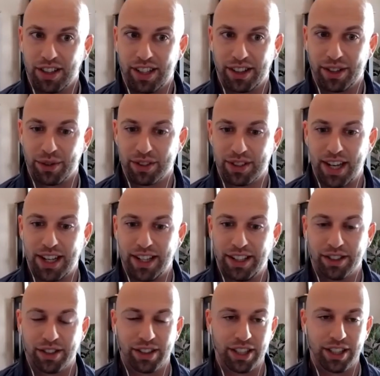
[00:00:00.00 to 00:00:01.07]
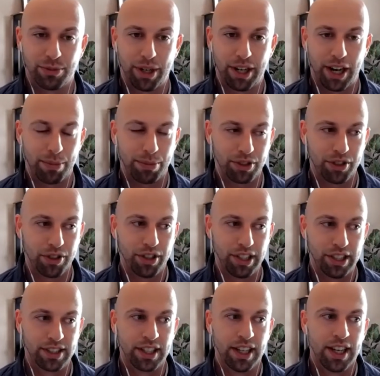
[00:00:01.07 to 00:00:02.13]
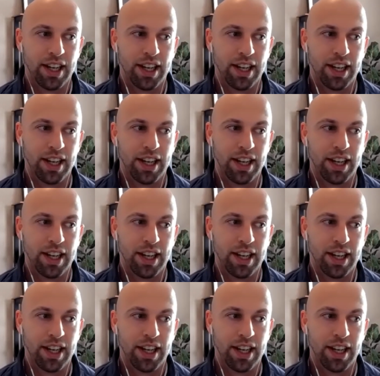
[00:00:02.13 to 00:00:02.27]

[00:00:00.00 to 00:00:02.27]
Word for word: Like, there was not nearly as many opportunities